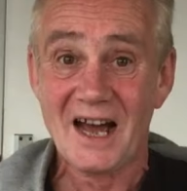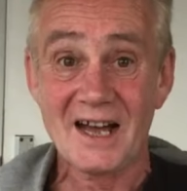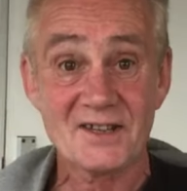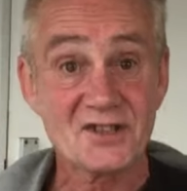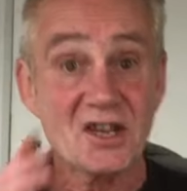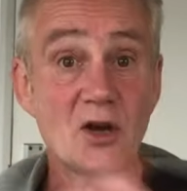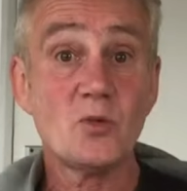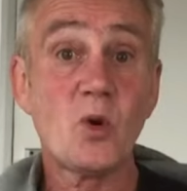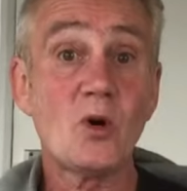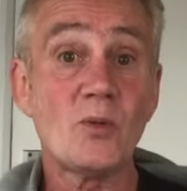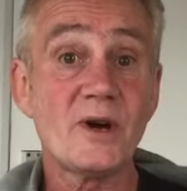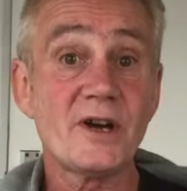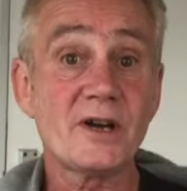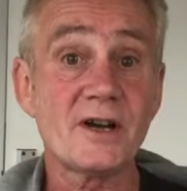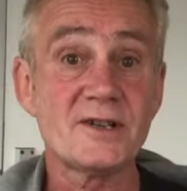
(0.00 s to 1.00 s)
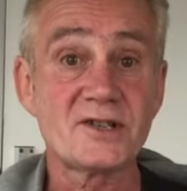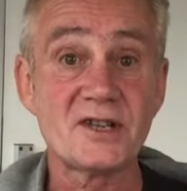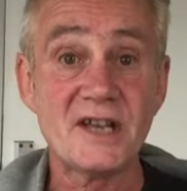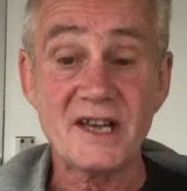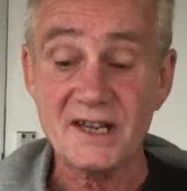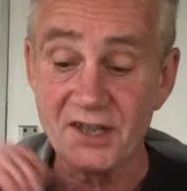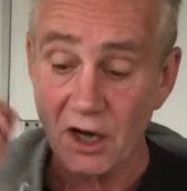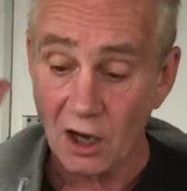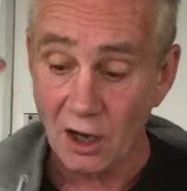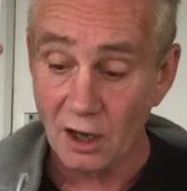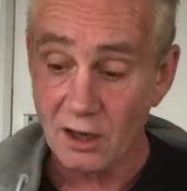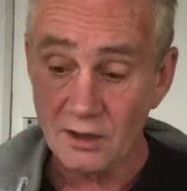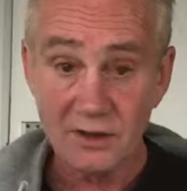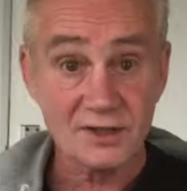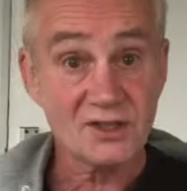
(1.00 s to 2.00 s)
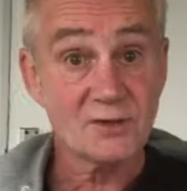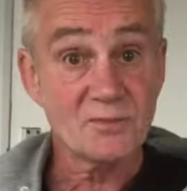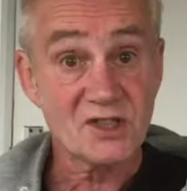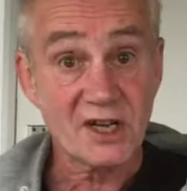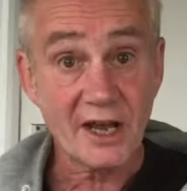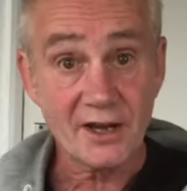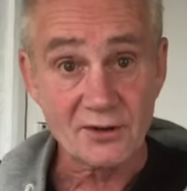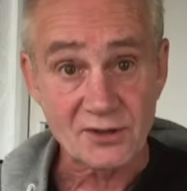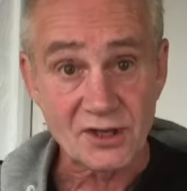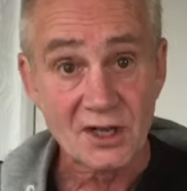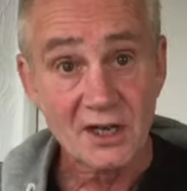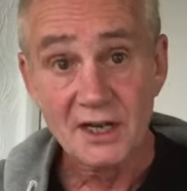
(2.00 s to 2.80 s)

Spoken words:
And so what we are going to need are some sloes.